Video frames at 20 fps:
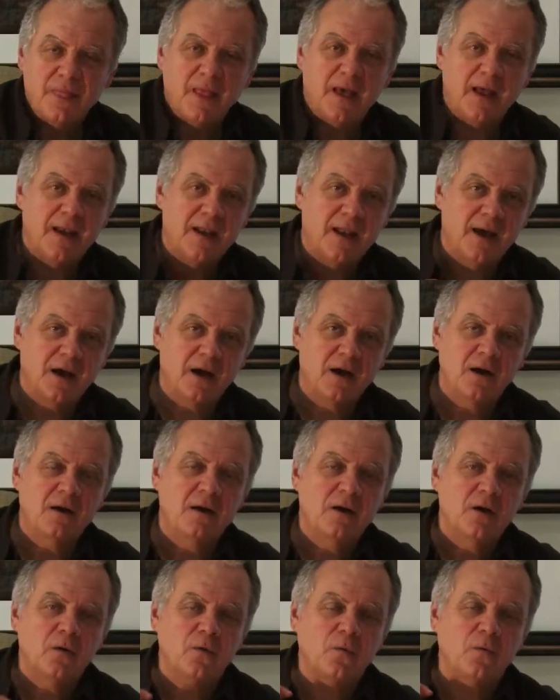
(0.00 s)
And
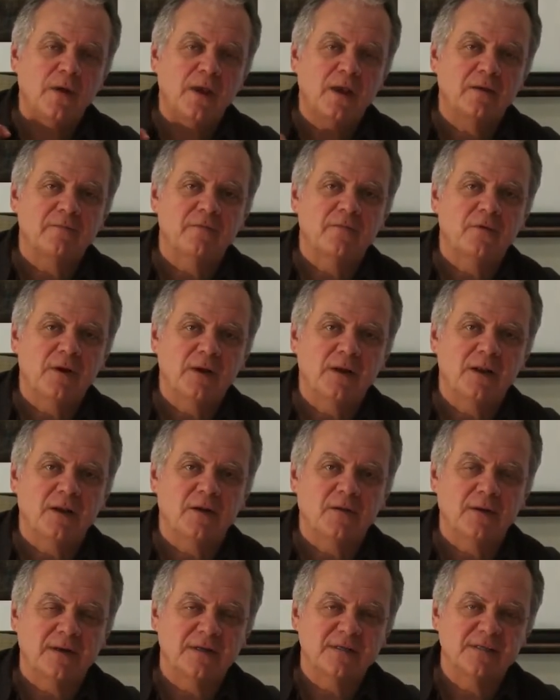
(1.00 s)
now we have a very
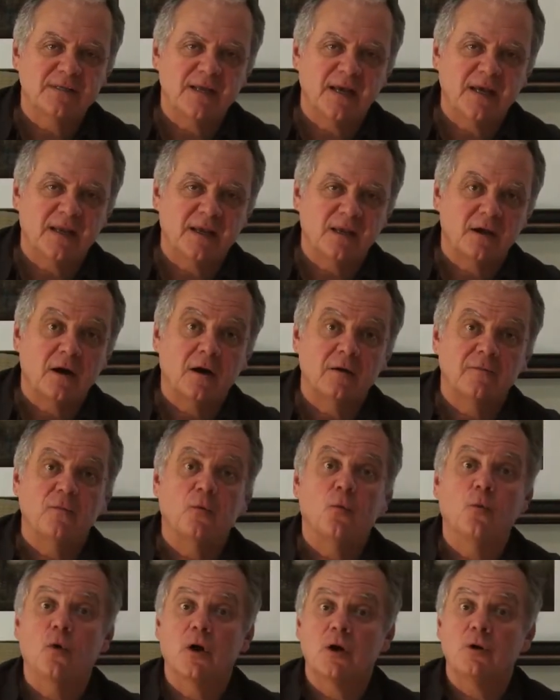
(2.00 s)
clear understanding of
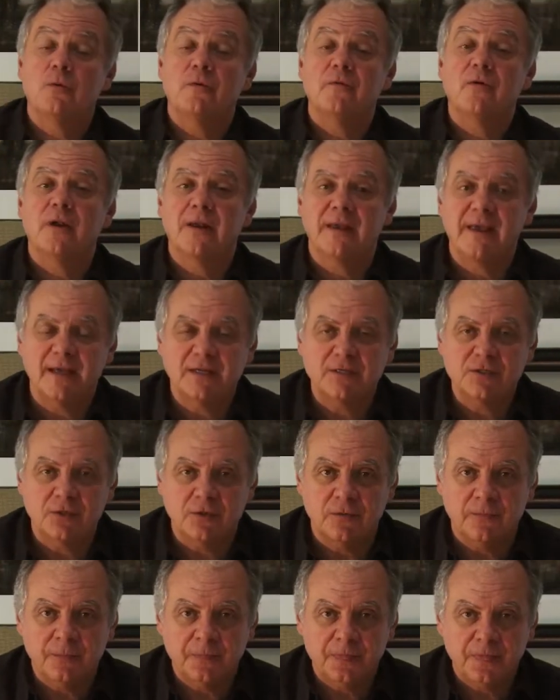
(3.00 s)
what we've got to get to.